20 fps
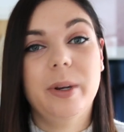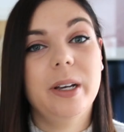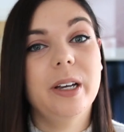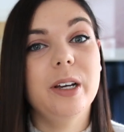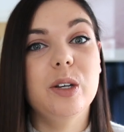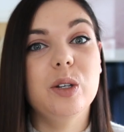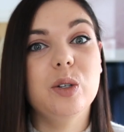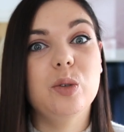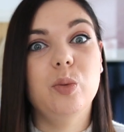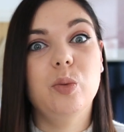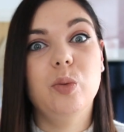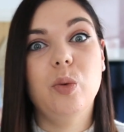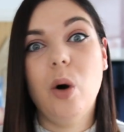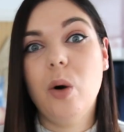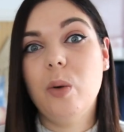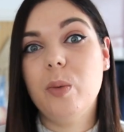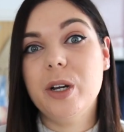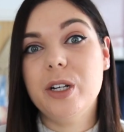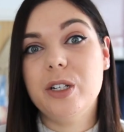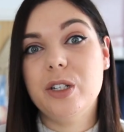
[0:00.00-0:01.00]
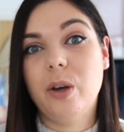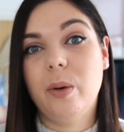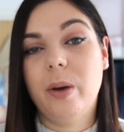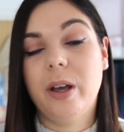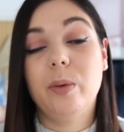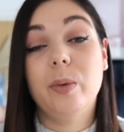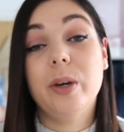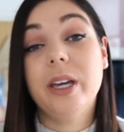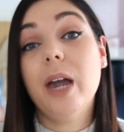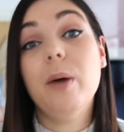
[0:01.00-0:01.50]
Because what we're
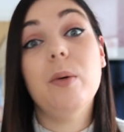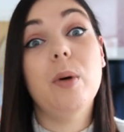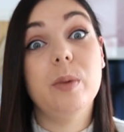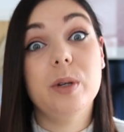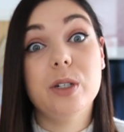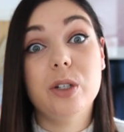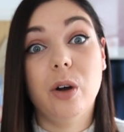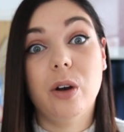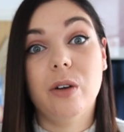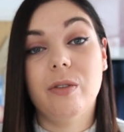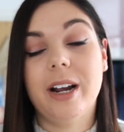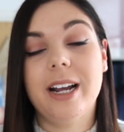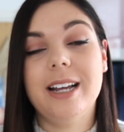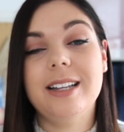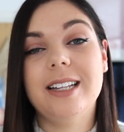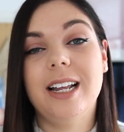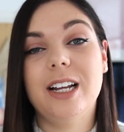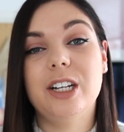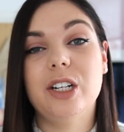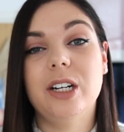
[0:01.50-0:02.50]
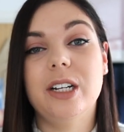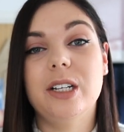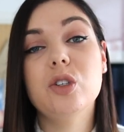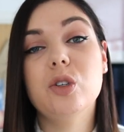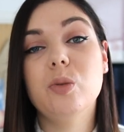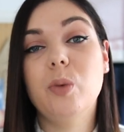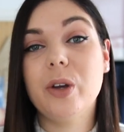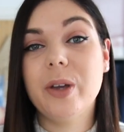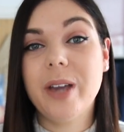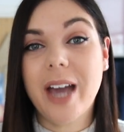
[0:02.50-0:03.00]
doing, we get what we tolerate essentially.
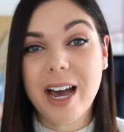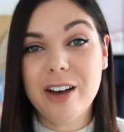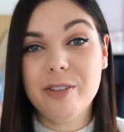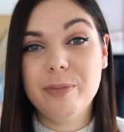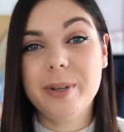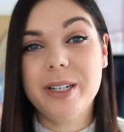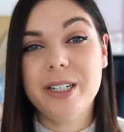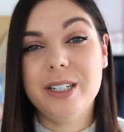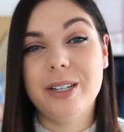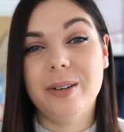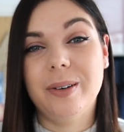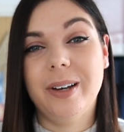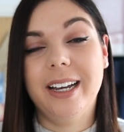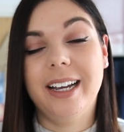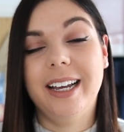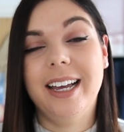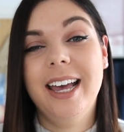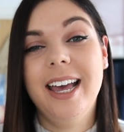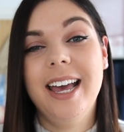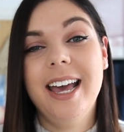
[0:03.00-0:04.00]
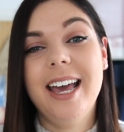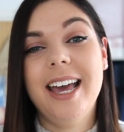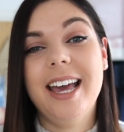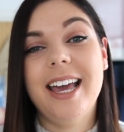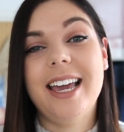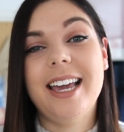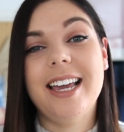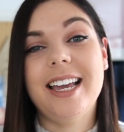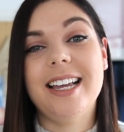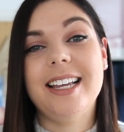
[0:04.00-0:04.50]
So what you have been doing
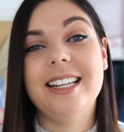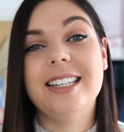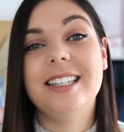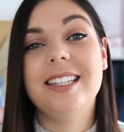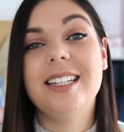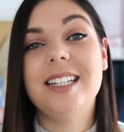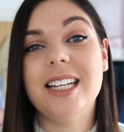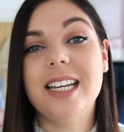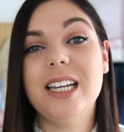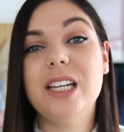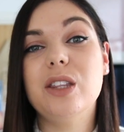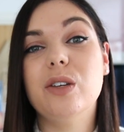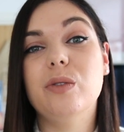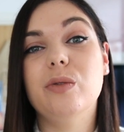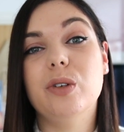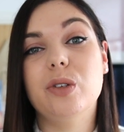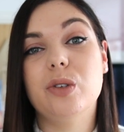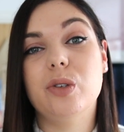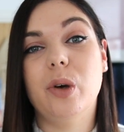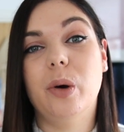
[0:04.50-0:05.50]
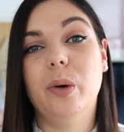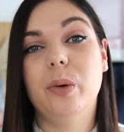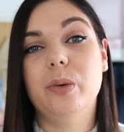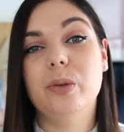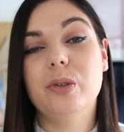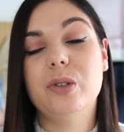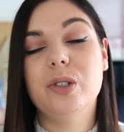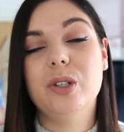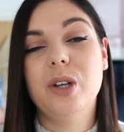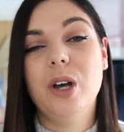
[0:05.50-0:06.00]
is seeing the
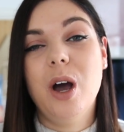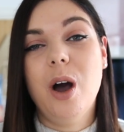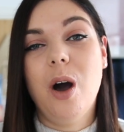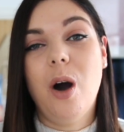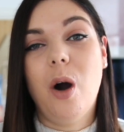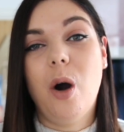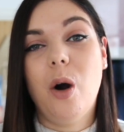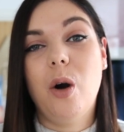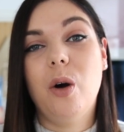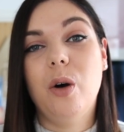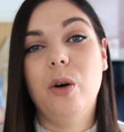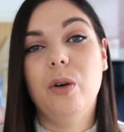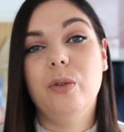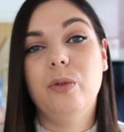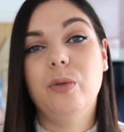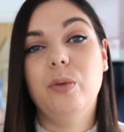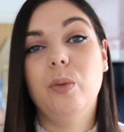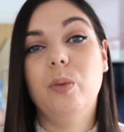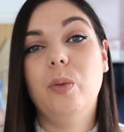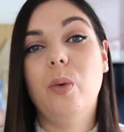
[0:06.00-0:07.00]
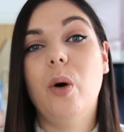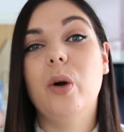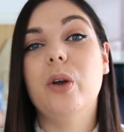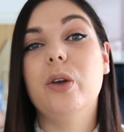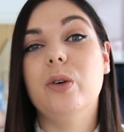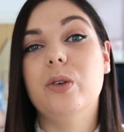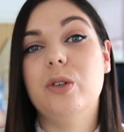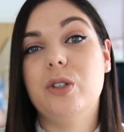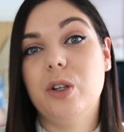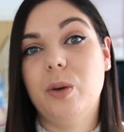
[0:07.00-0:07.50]
results of what
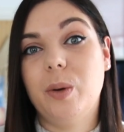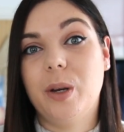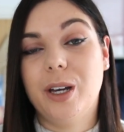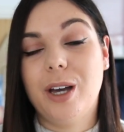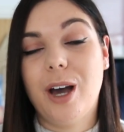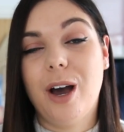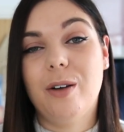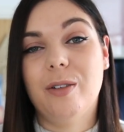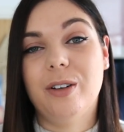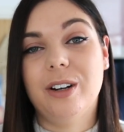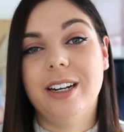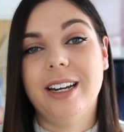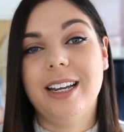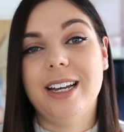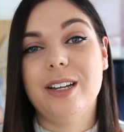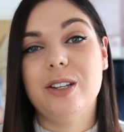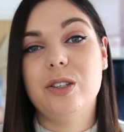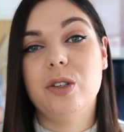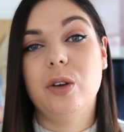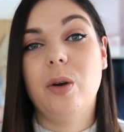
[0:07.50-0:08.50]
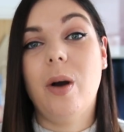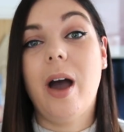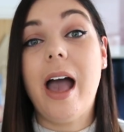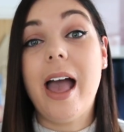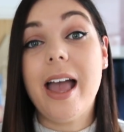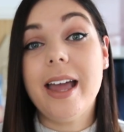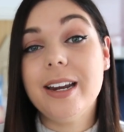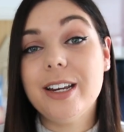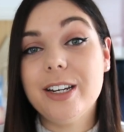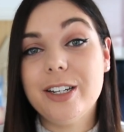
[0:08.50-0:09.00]
you're doing currently. So your
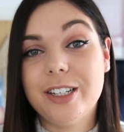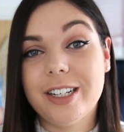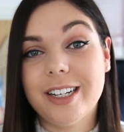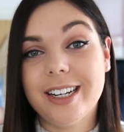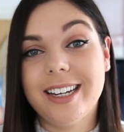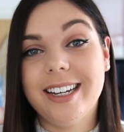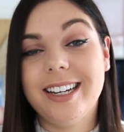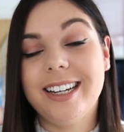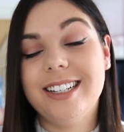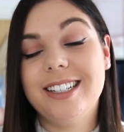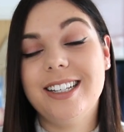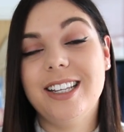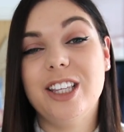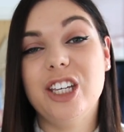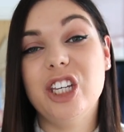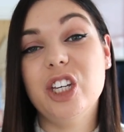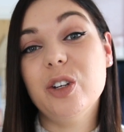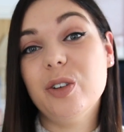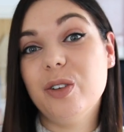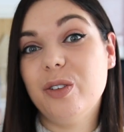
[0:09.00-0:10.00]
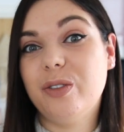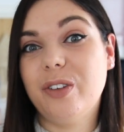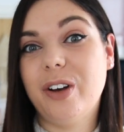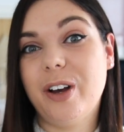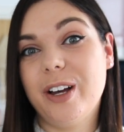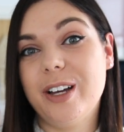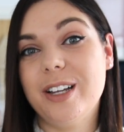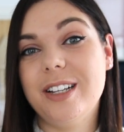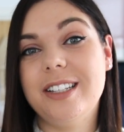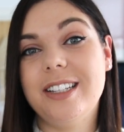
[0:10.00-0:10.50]
energy to the
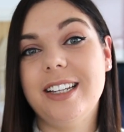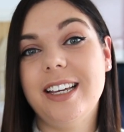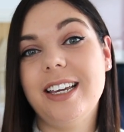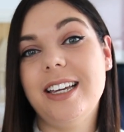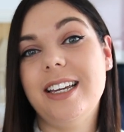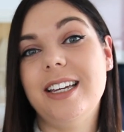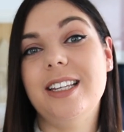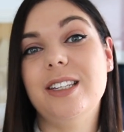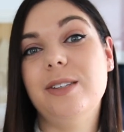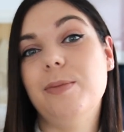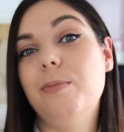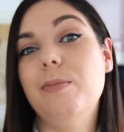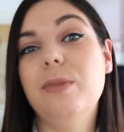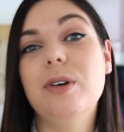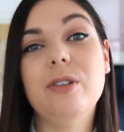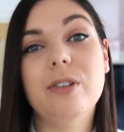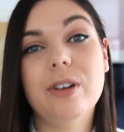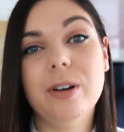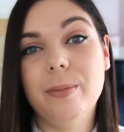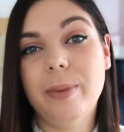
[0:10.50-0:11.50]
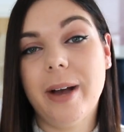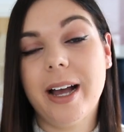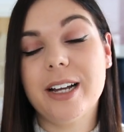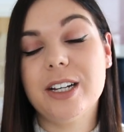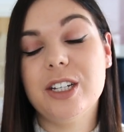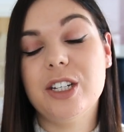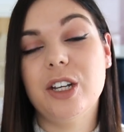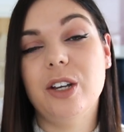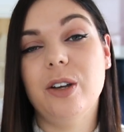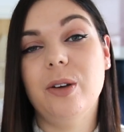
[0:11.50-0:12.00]
universe is mirroring back
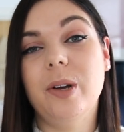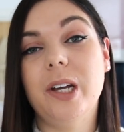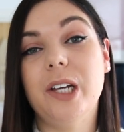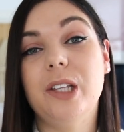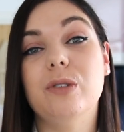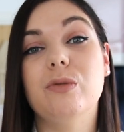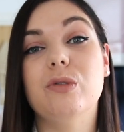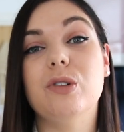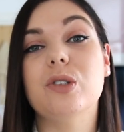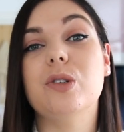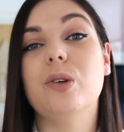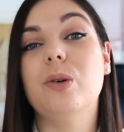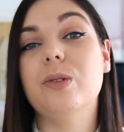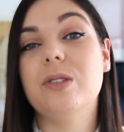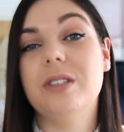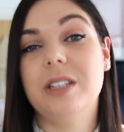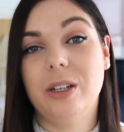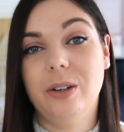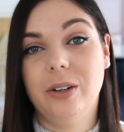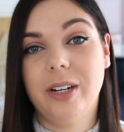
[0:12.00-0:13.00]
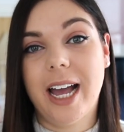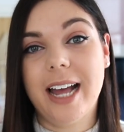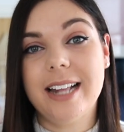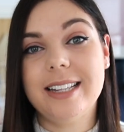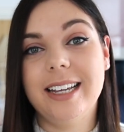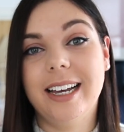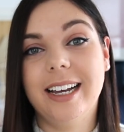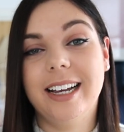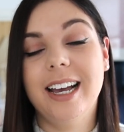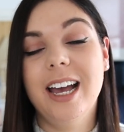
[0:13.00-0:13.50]
to you in the results that you're
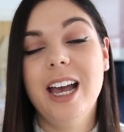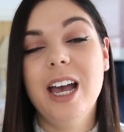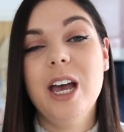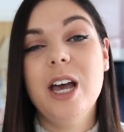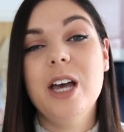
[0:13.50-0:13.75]
getting.